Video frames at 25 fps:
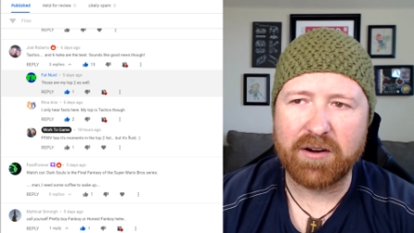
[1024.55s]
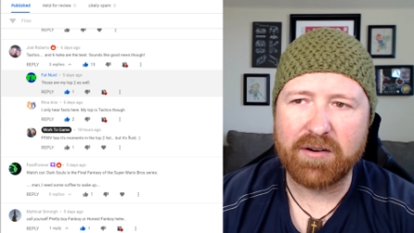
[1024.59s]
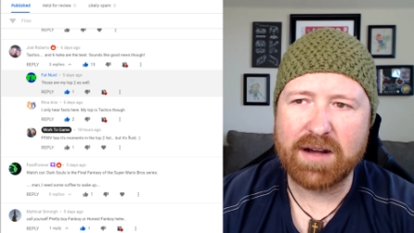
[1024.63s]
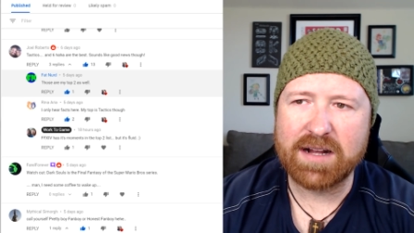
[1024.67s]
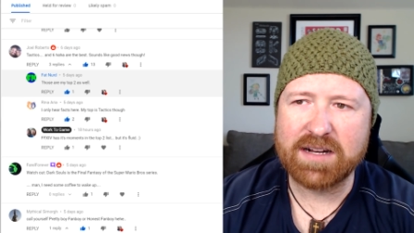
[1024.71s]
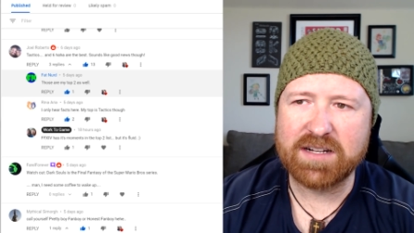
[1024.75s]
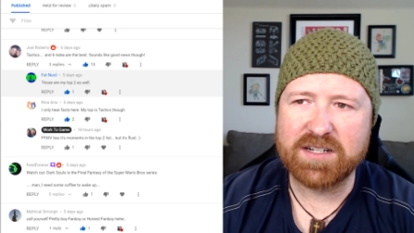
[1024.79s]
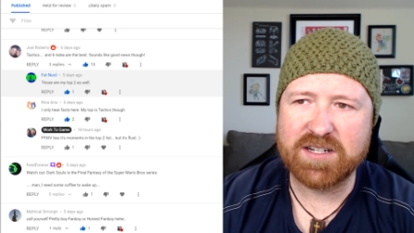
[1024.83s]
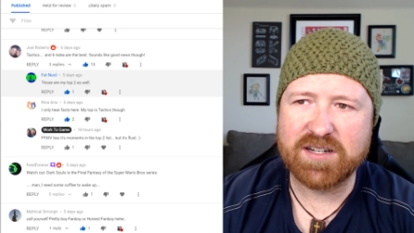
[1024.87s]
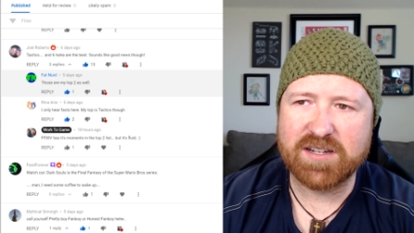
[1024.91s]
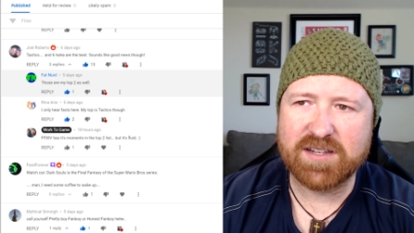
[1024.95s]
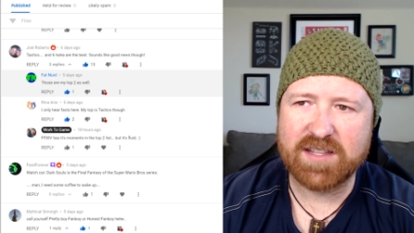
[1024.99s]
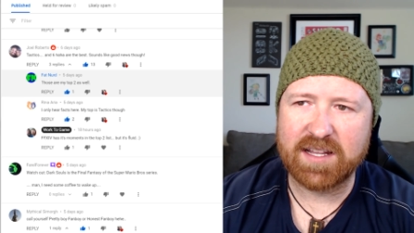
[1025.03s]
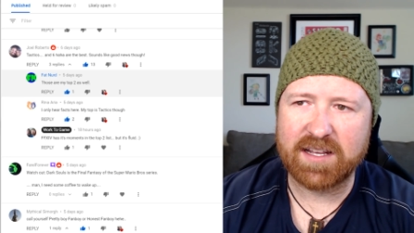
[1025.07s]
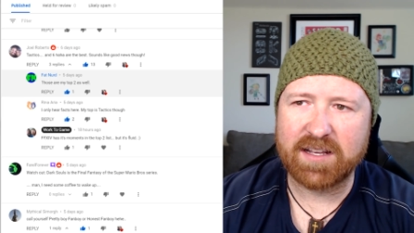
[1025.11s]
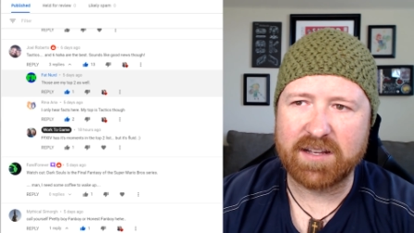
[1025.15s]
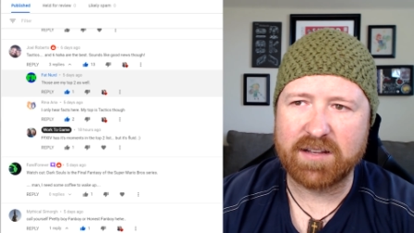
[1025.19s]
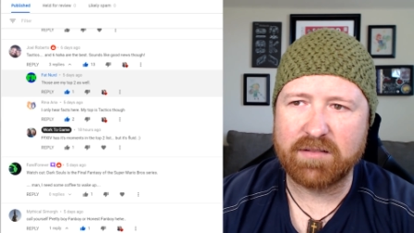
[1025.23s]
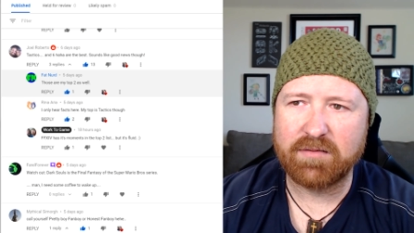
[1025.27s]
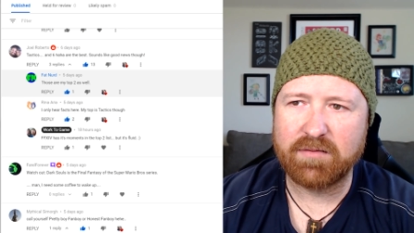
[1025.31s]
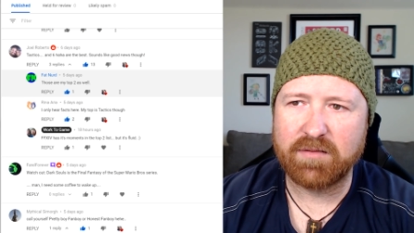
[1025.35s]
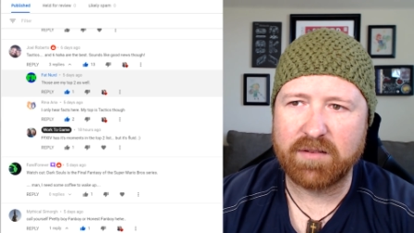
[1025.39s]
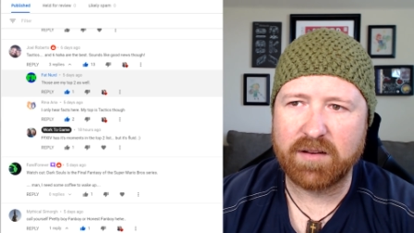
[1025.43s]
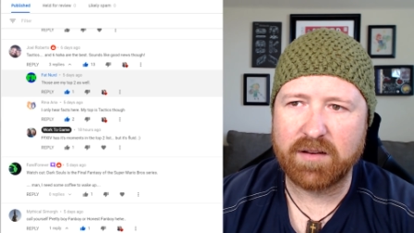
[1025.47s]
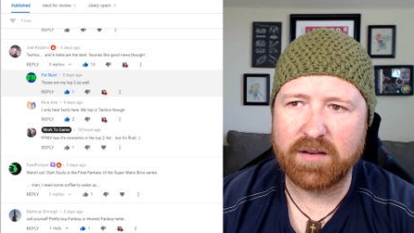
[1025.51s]
I just think
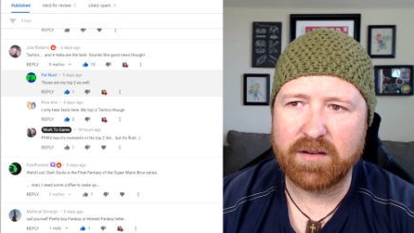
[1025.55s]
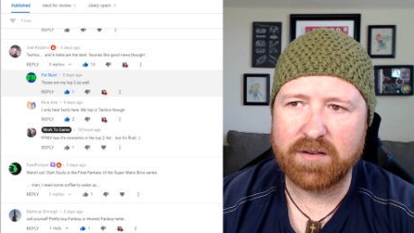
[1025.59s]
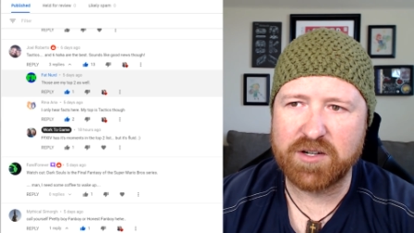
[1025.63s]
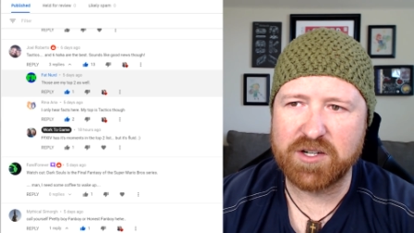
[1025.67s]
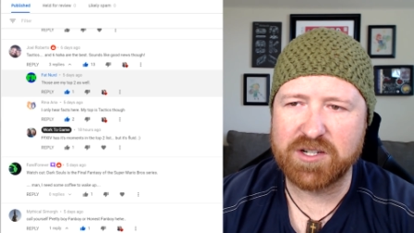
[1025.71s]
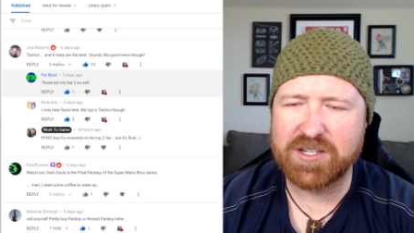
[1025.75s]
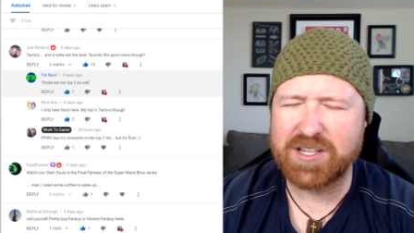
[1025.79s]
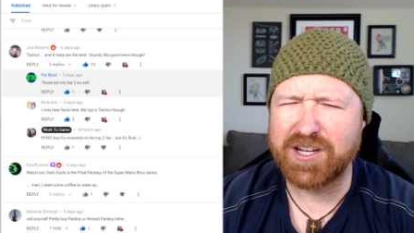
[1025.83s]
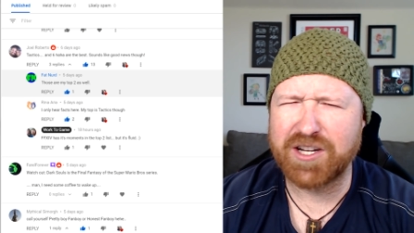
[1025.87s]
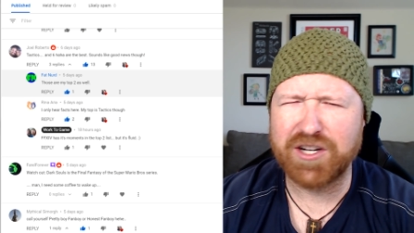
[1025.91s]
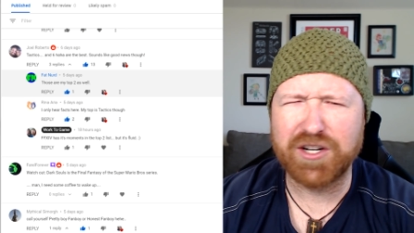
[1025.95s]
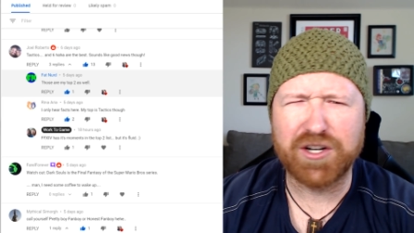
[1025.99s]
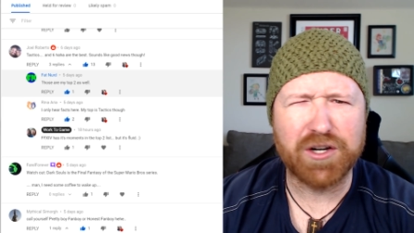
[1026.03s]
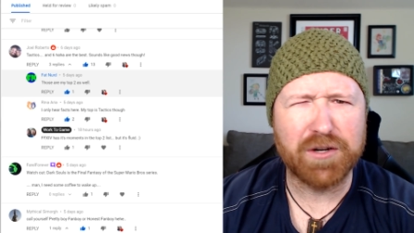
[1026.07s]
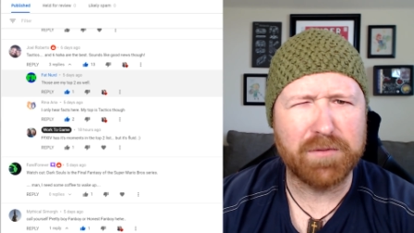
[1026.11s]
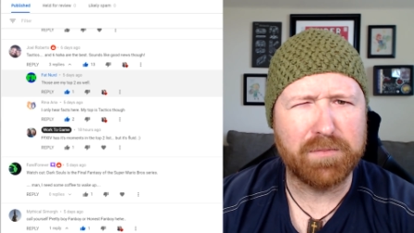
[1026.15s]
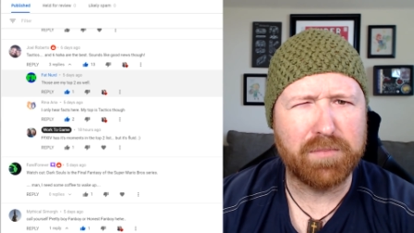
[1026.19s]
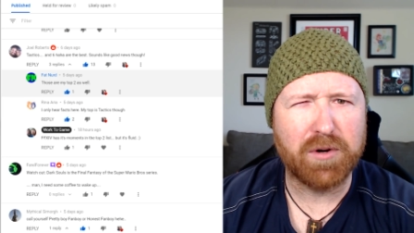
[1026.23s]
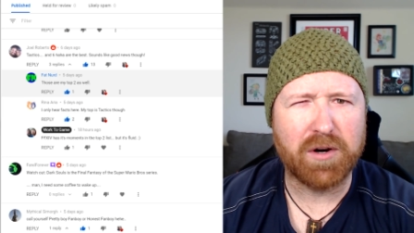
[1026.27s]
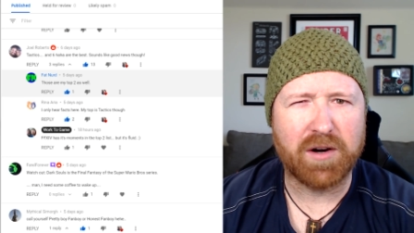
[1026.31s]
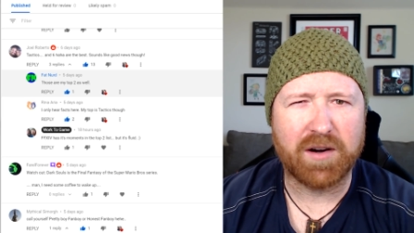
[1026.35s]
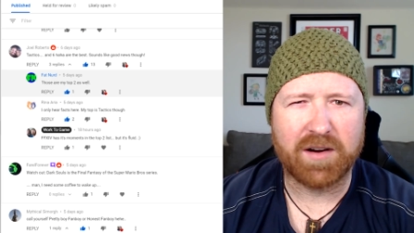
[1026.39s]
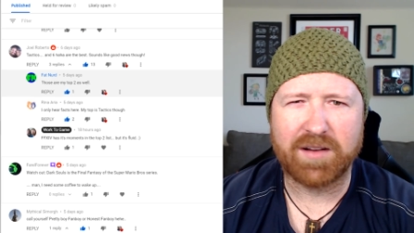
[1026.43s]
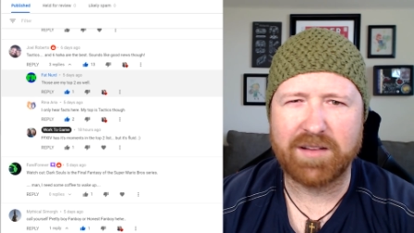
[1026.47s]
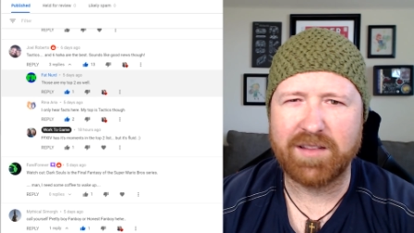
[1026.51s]
just like a good book.